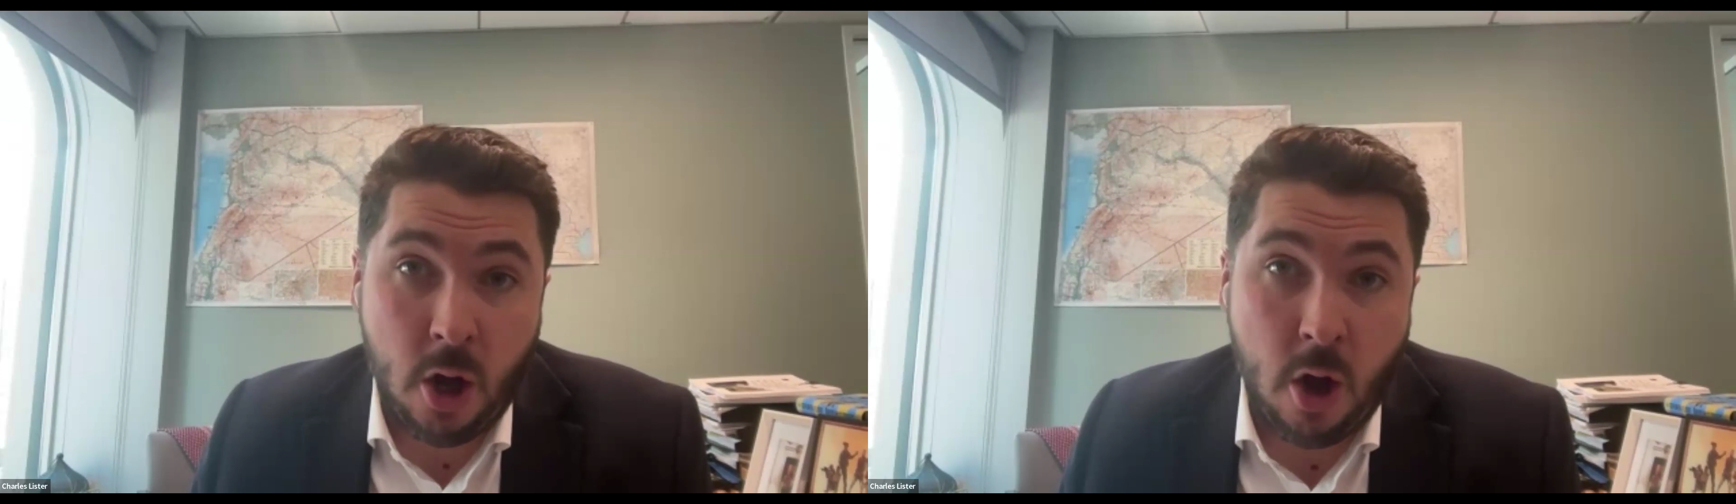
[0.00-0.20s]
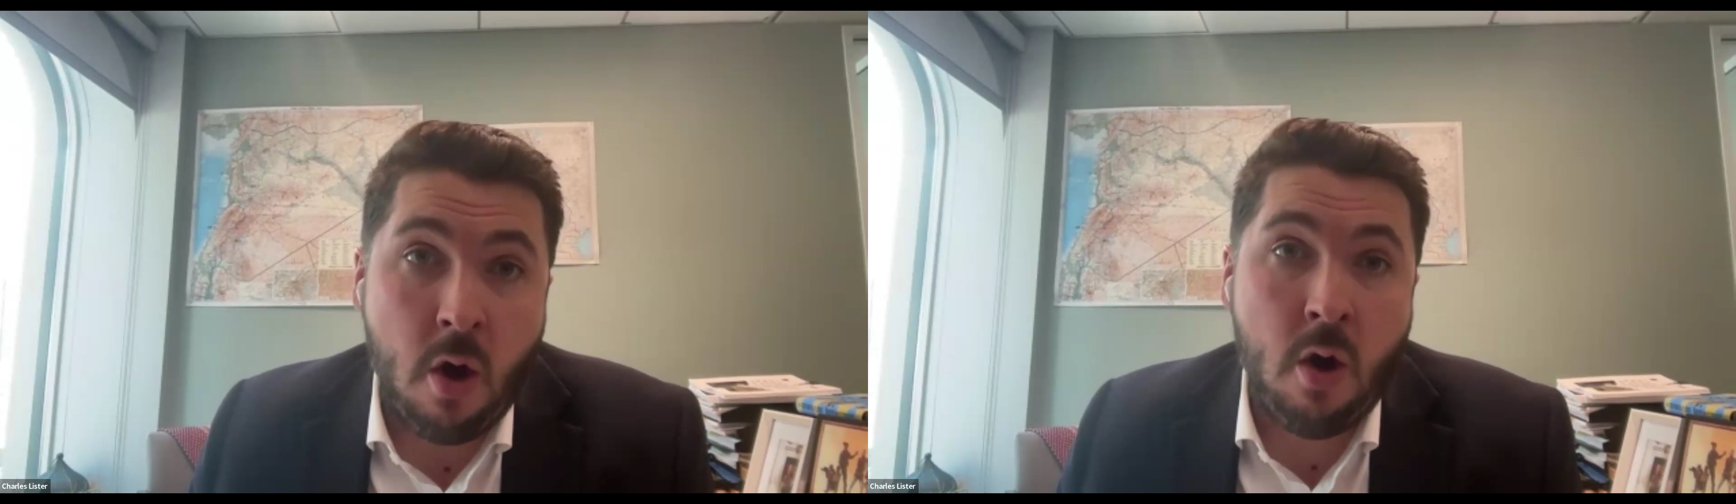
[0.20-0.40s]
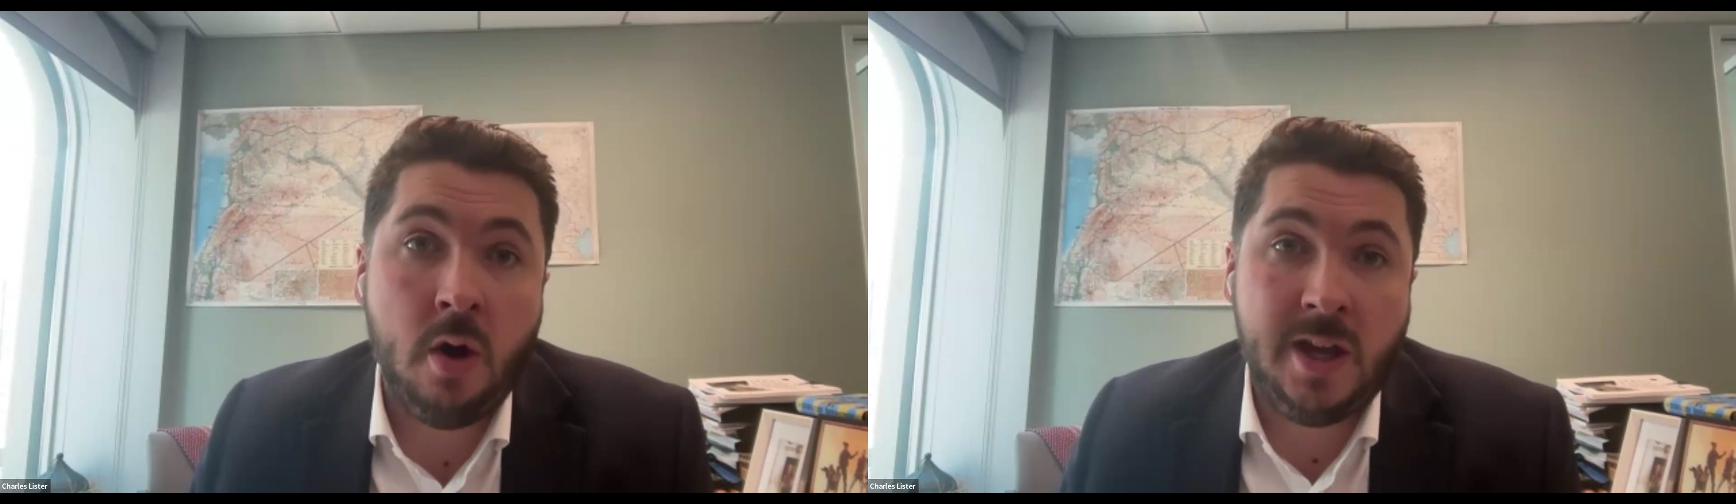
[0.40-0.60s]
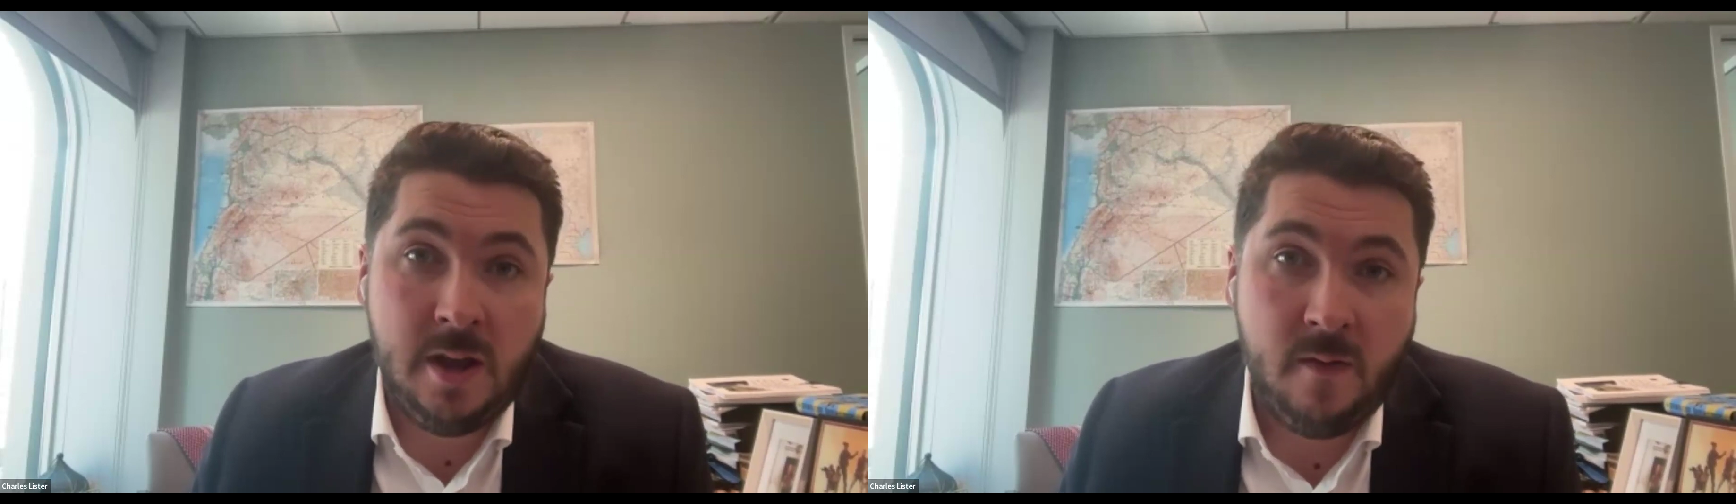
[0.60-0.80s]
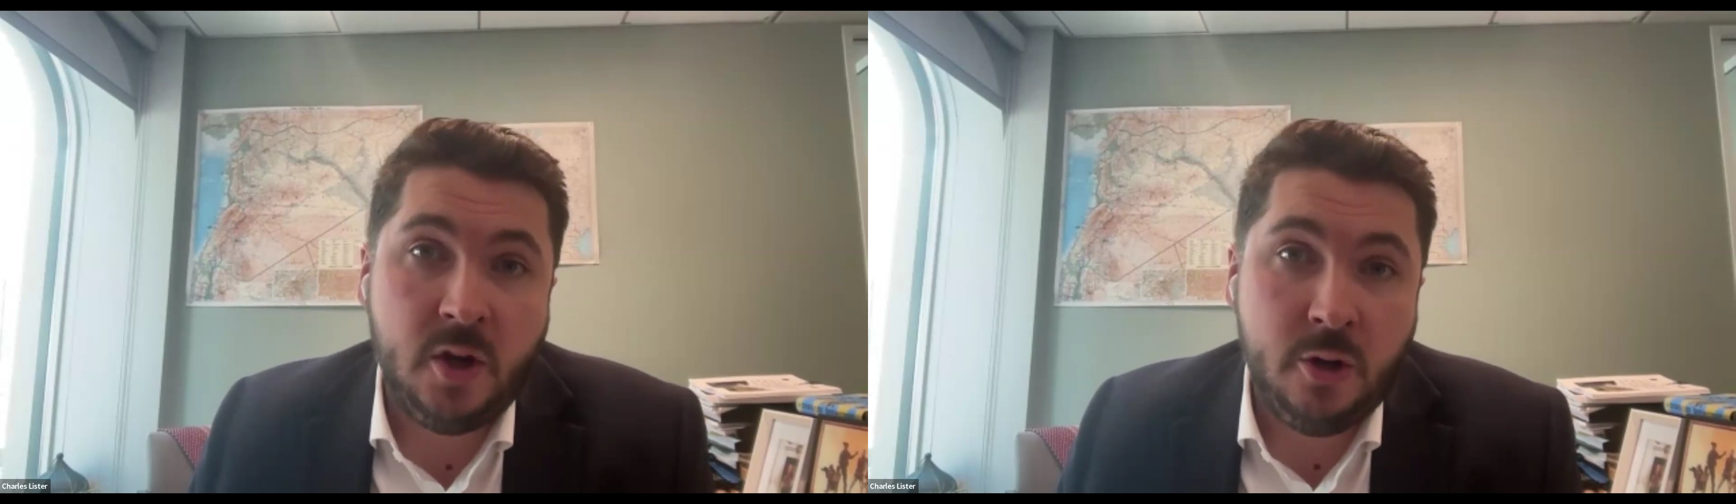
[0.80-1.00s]

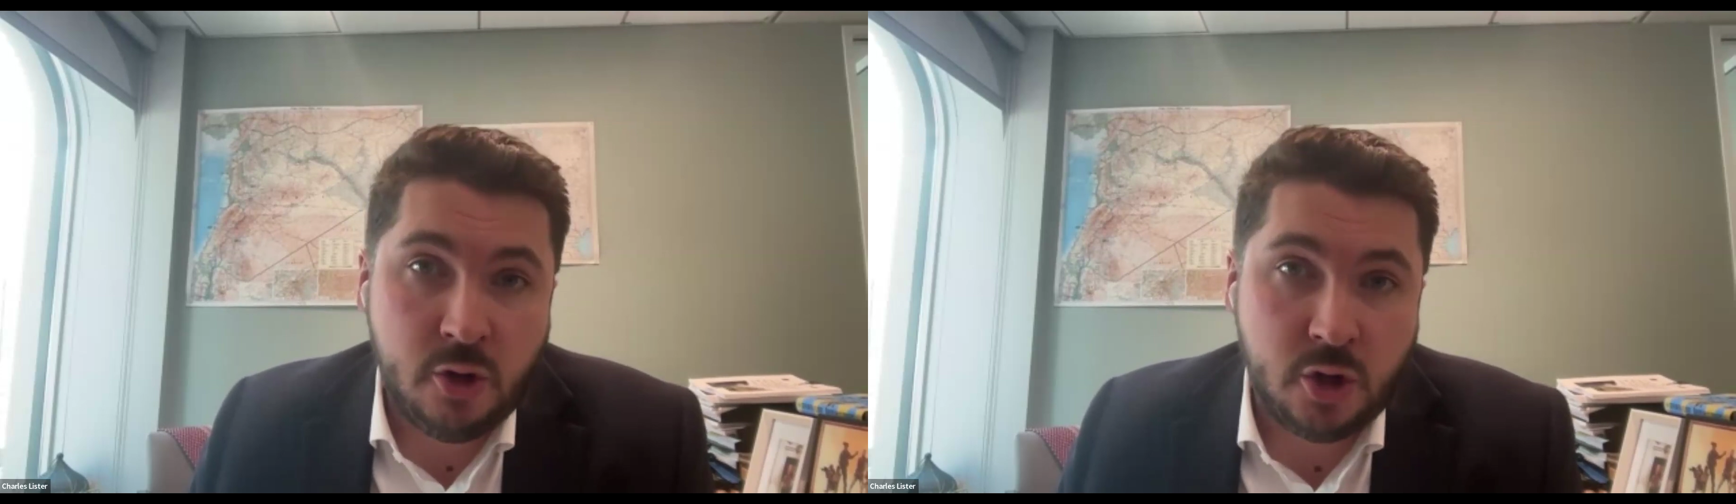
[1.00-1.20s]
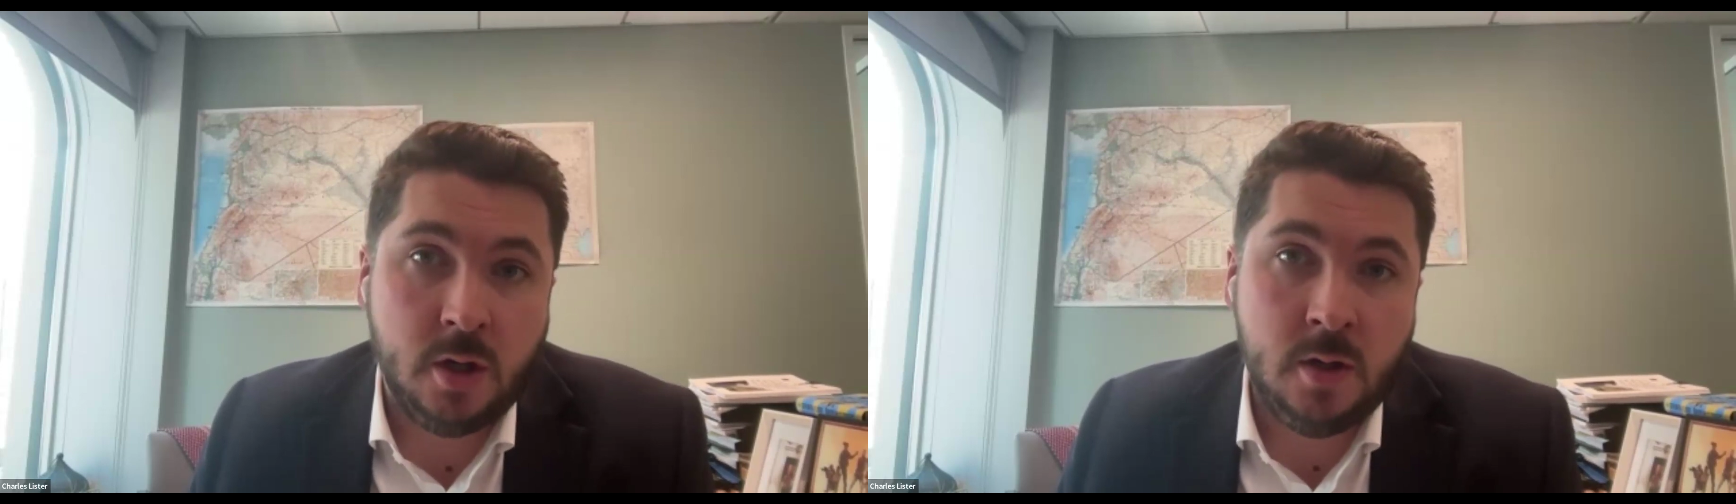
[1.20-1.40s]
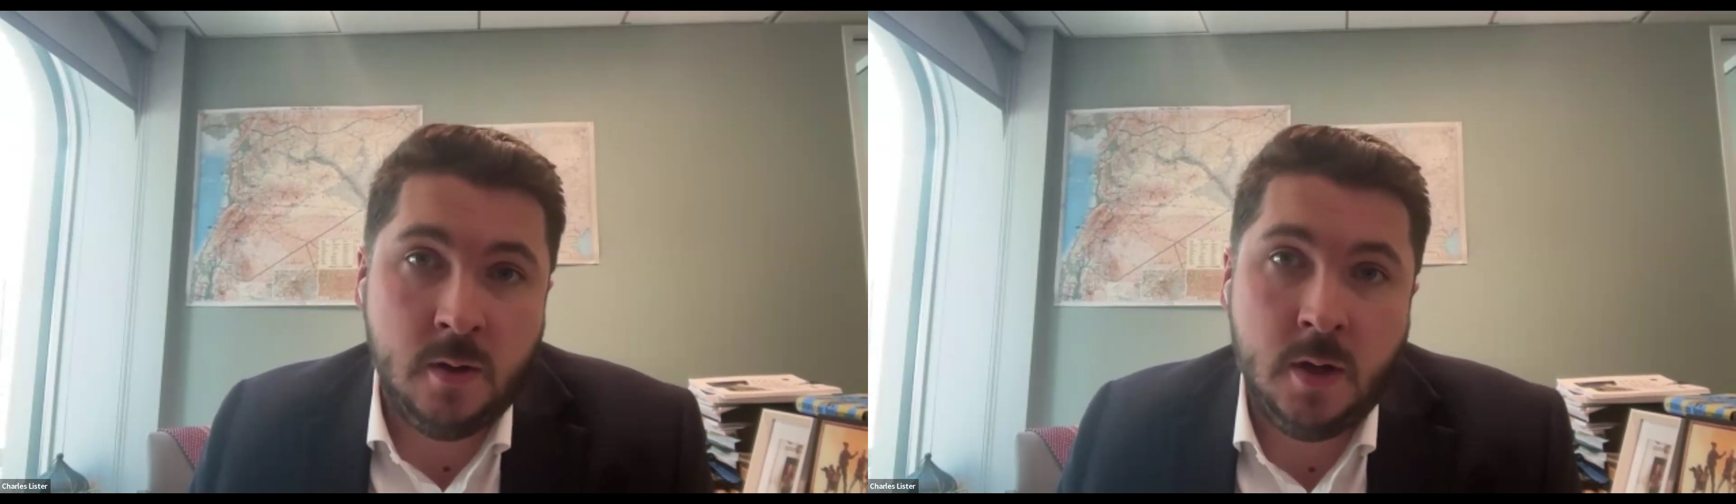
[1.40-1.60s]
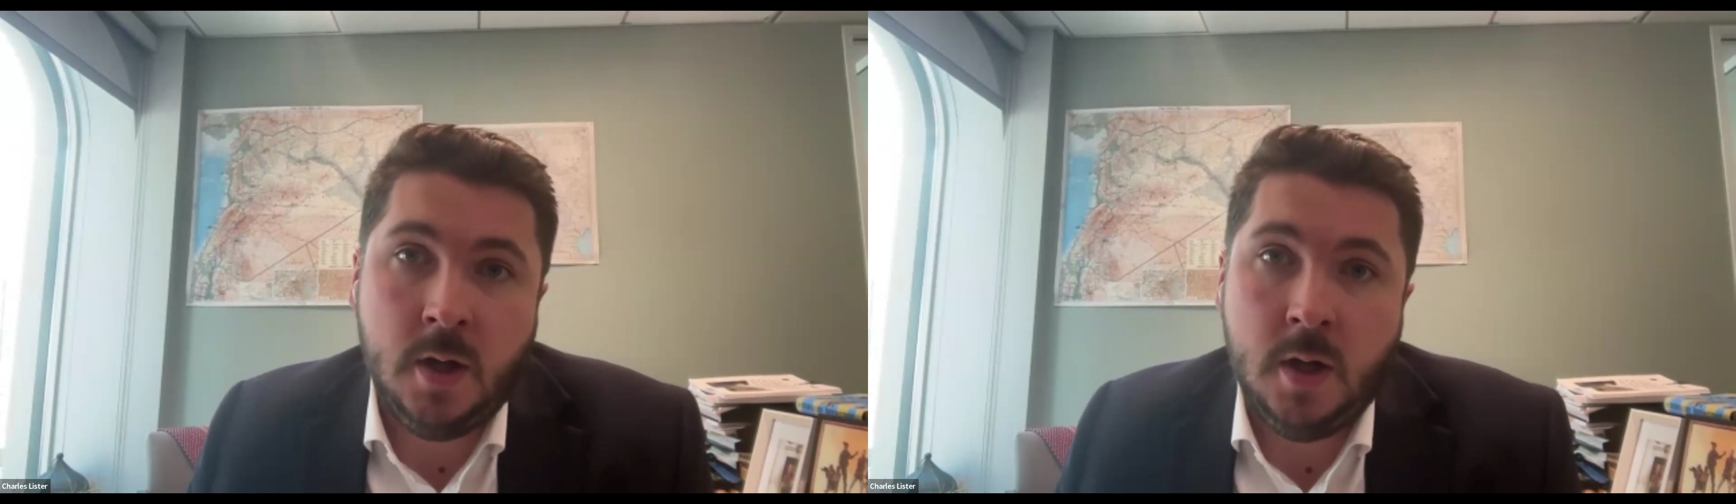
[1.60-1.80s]
long evolution